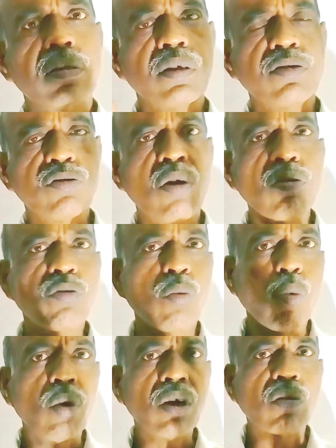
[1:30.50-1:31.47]
does not
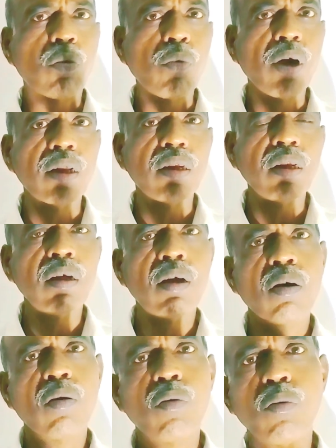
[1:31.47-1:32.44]
work well
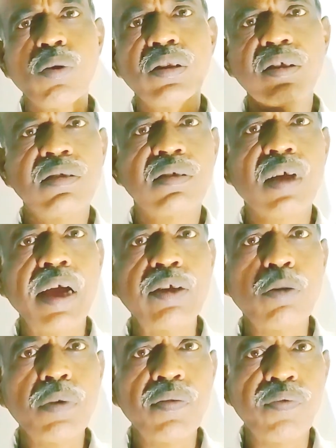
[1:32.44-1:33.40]
with this
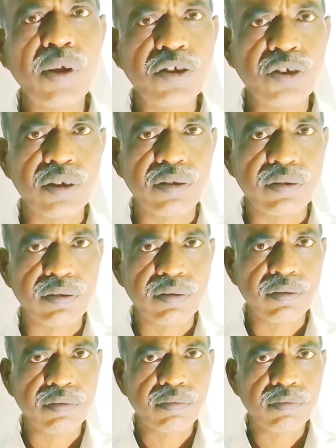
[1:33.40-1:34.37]
kind of
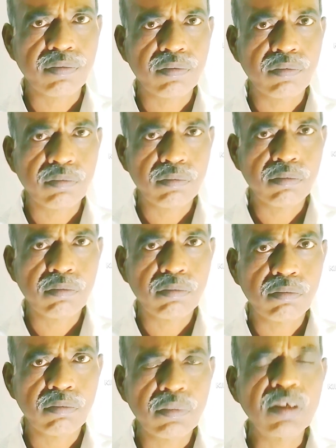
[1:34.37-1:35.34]
infections,
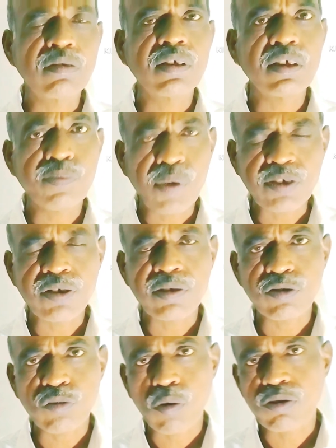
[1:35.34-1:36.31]
means
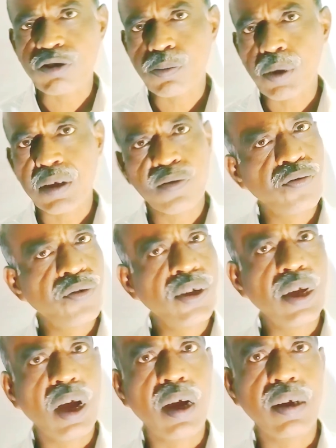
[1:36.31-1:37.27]
infections caused by
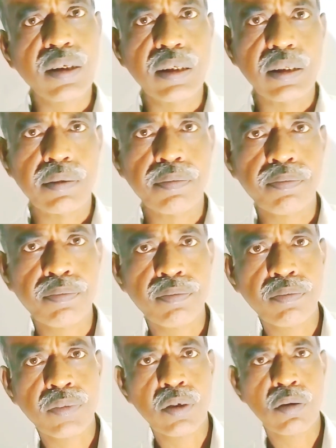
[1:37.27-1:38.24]
VRE.
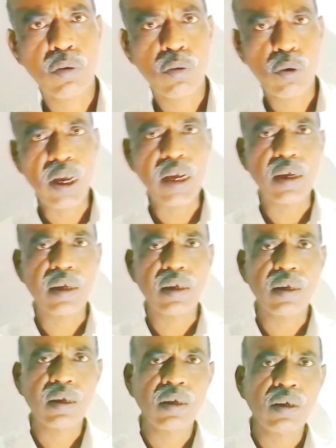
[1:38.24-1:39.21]
Okay,
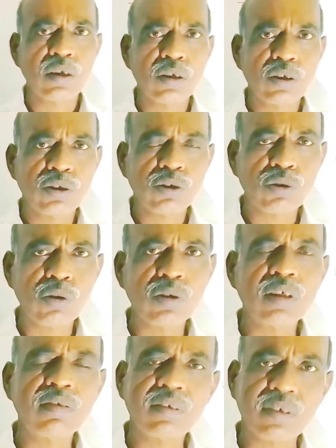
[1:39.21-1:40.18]
so
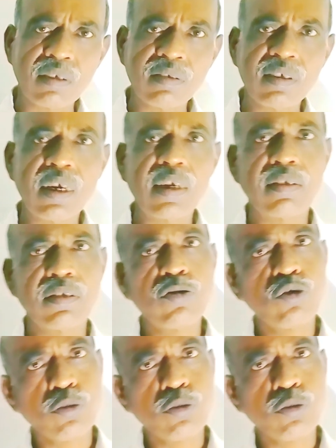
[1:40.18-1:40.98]
this is considered as a